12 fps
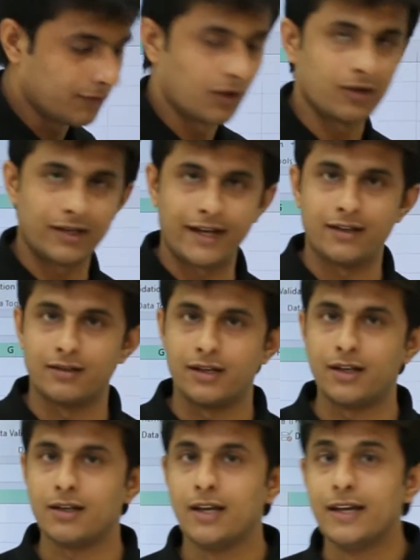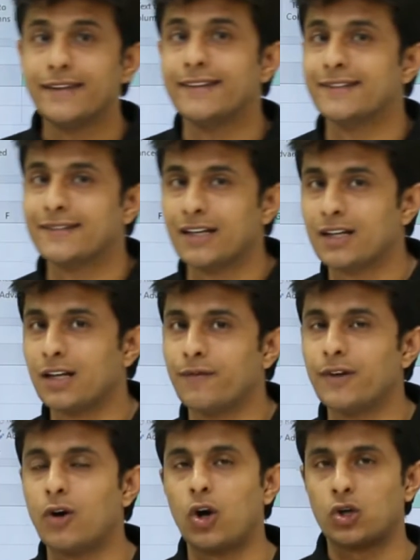not 900 the circle
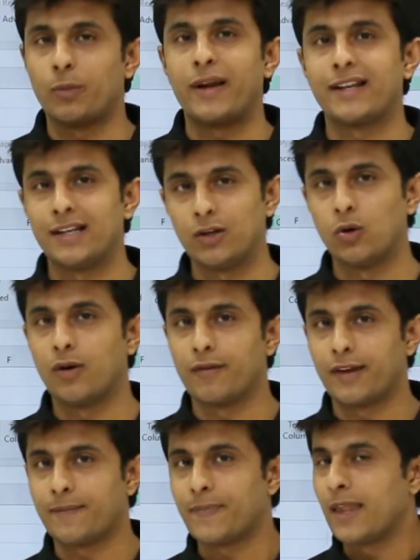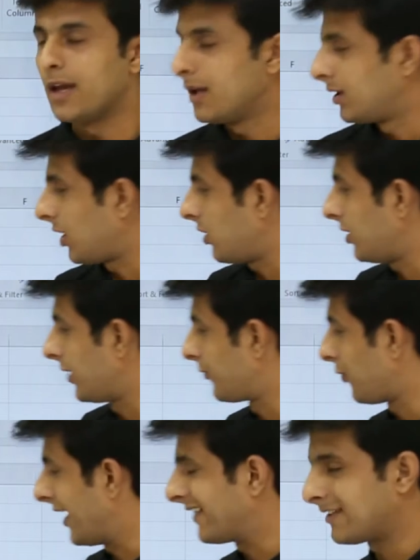will automatically go away now if
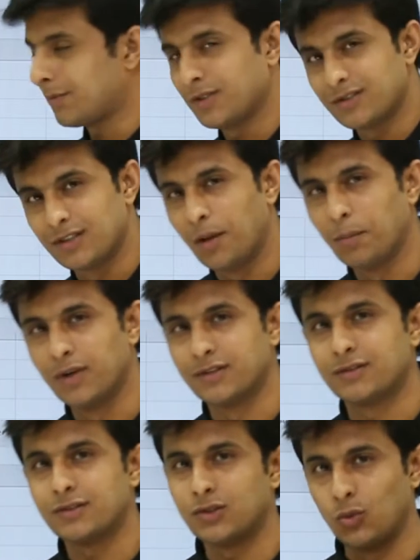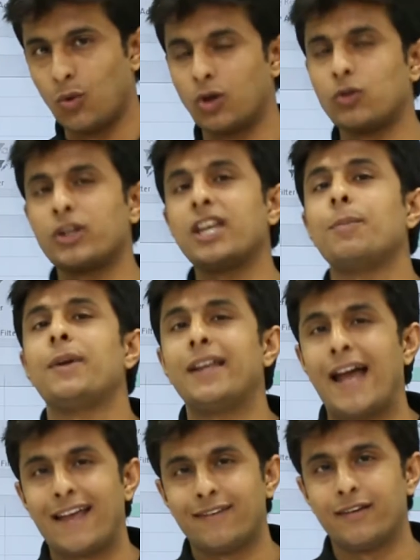you accept these numbers you want to keep it
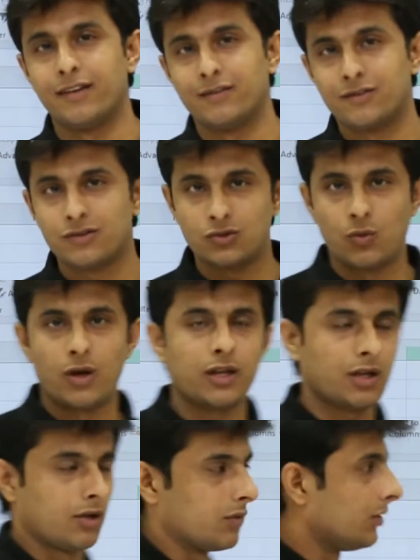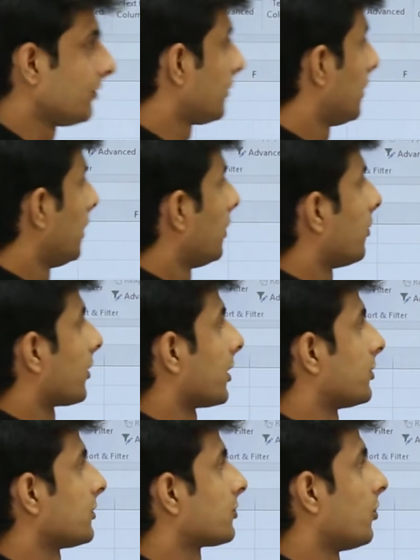as it is so what you can do is you
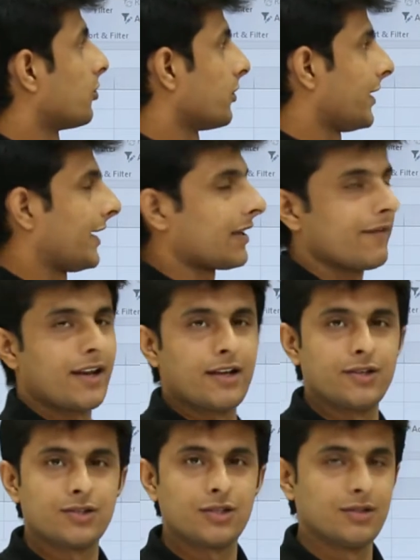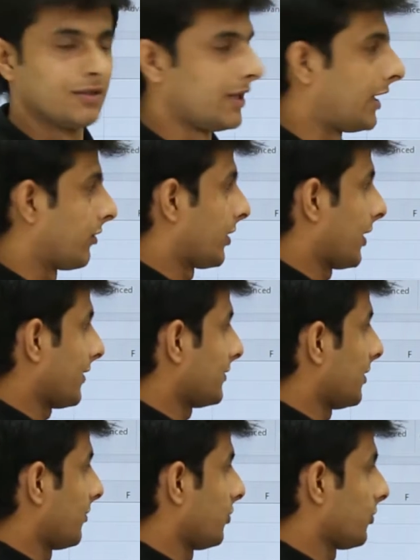can just go to data validation and you can ask
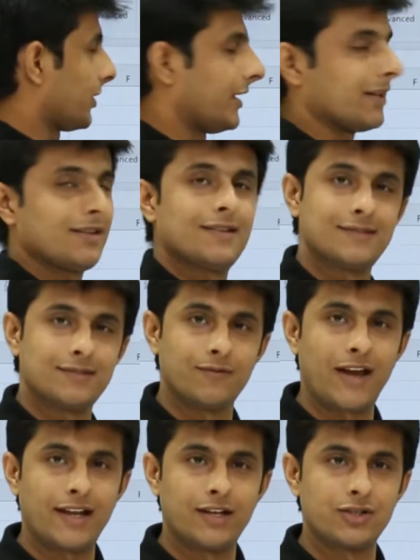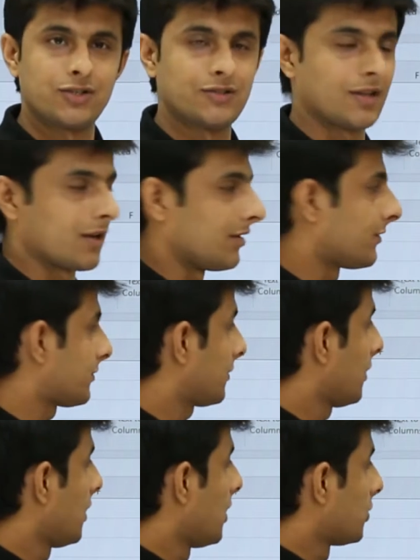them to clear validation circles
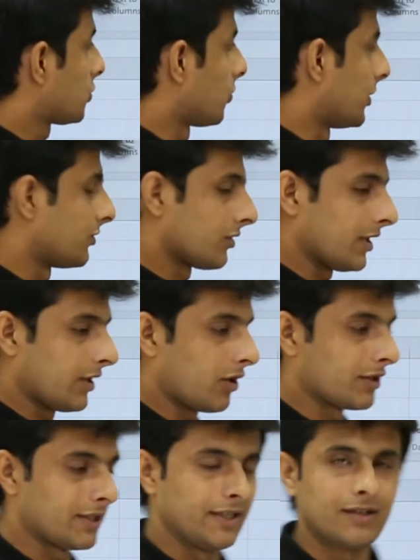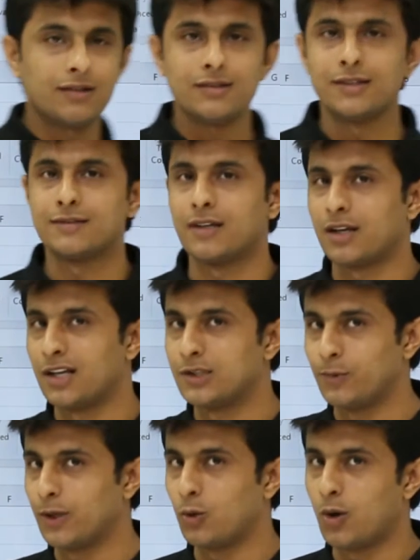so once you click on clear the
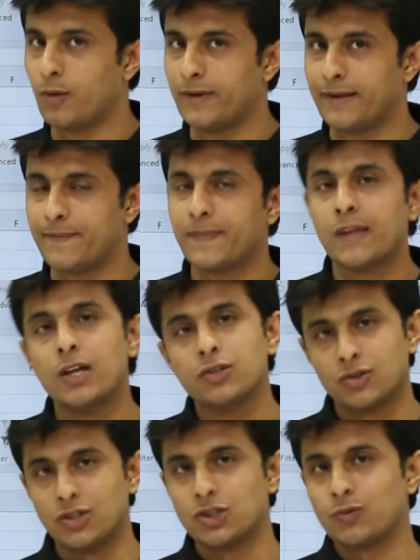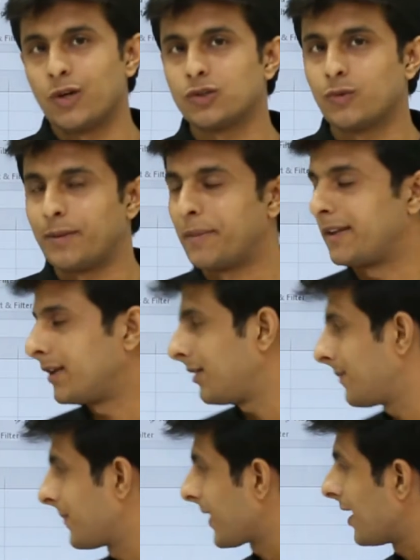circles will go away so this was one
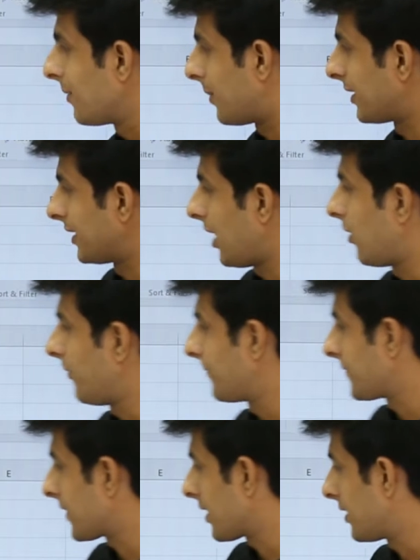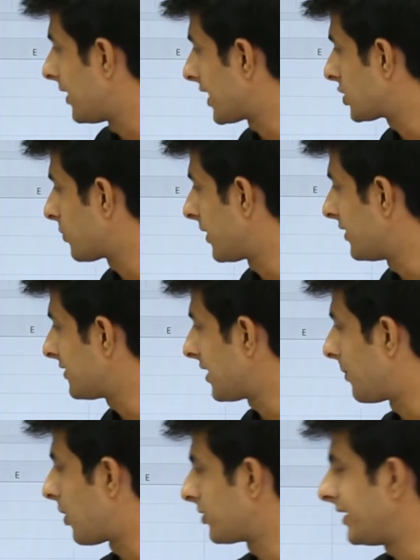method but now next one is
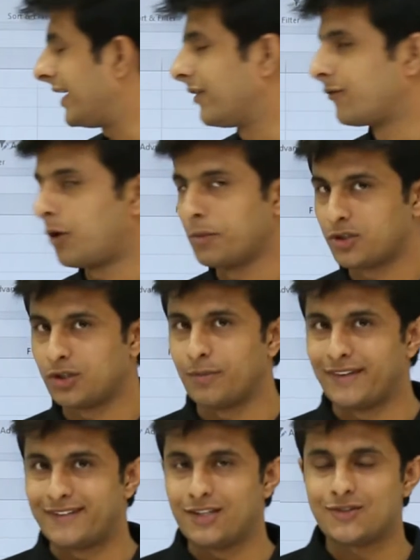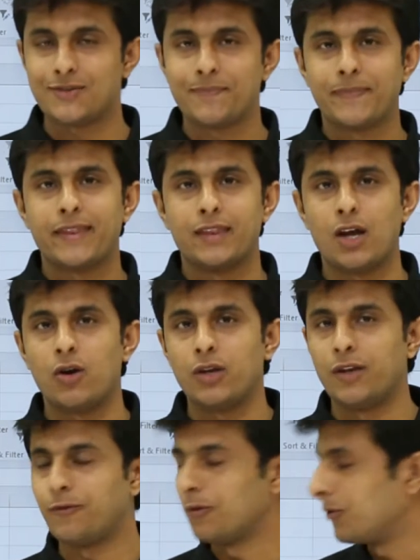about the information message now
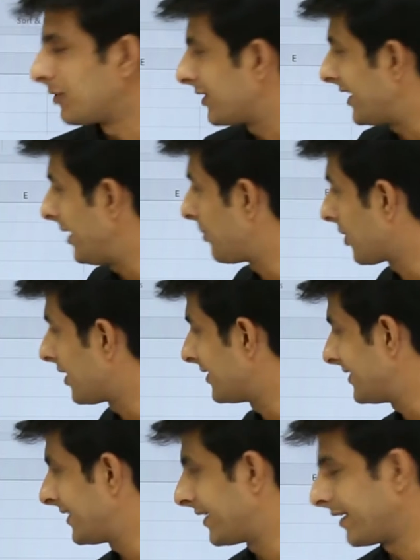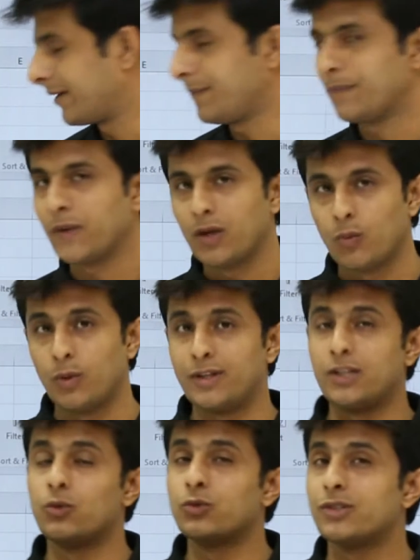if you keep your cursor here when
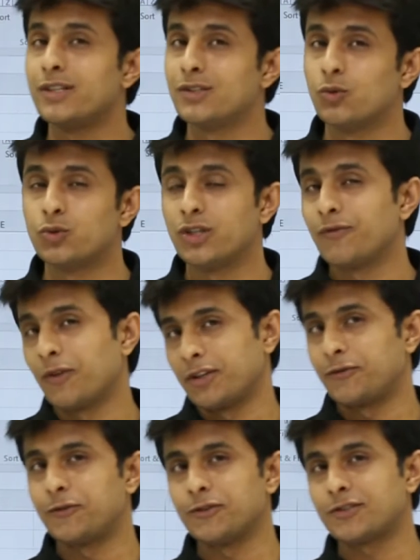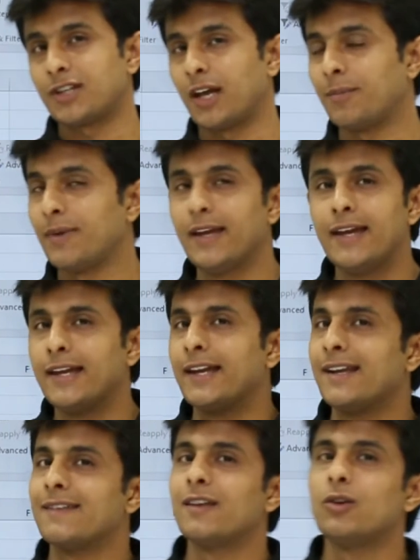the user is using for the first time
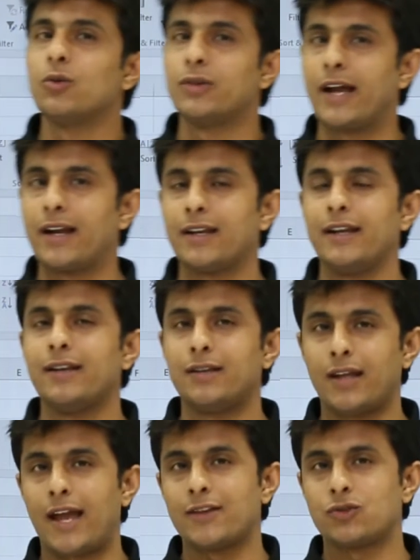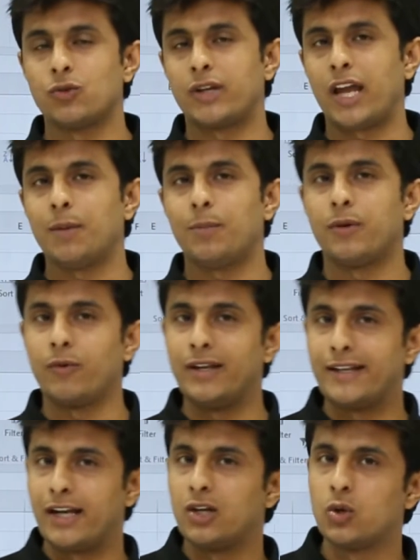he doesn't know that it has to type between
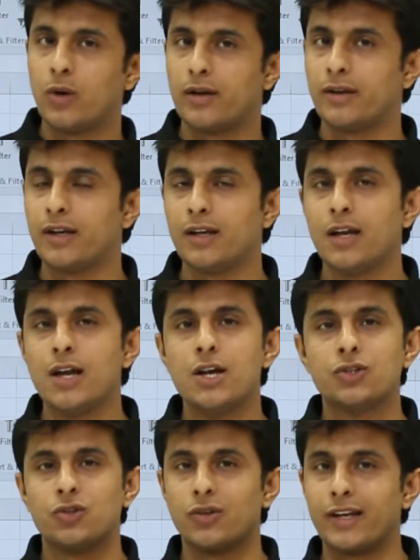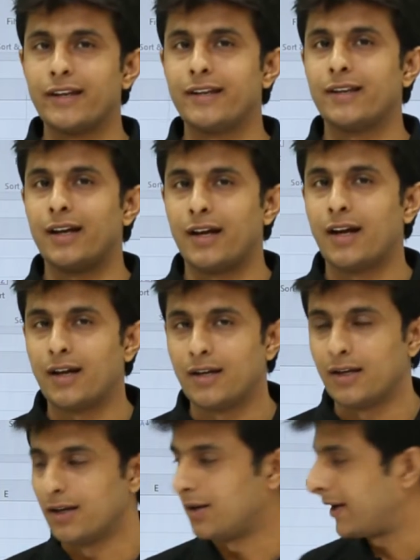10 to 100 so you can
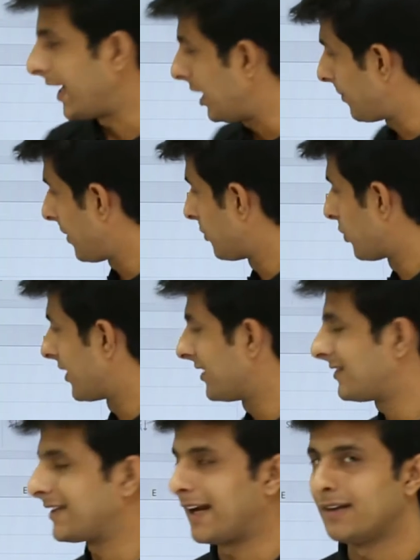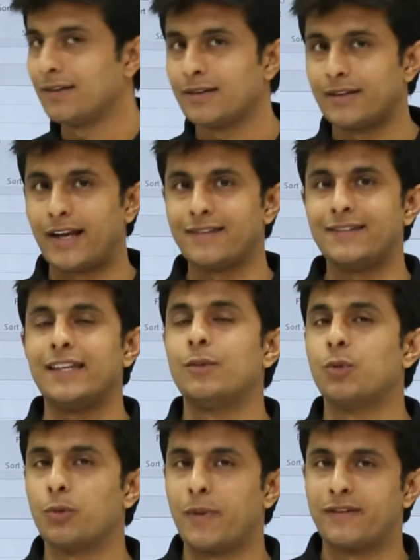uh, help him to understand that is the
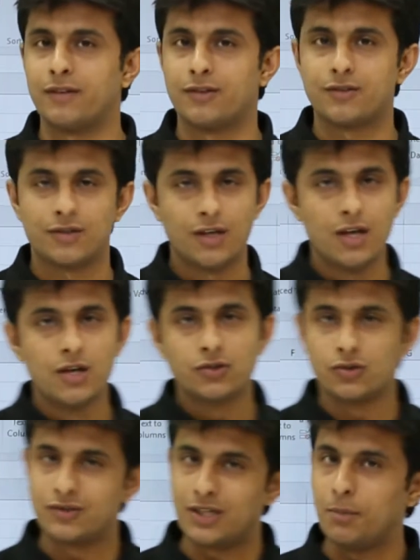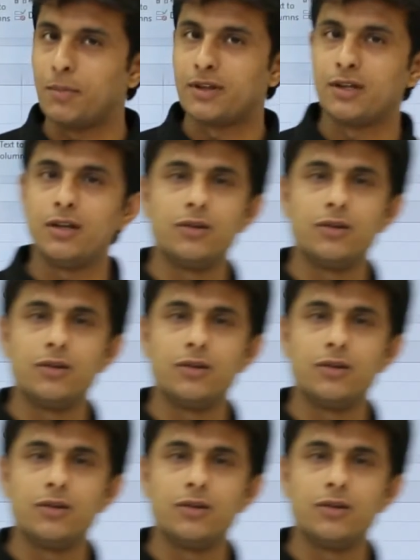input message. So, same method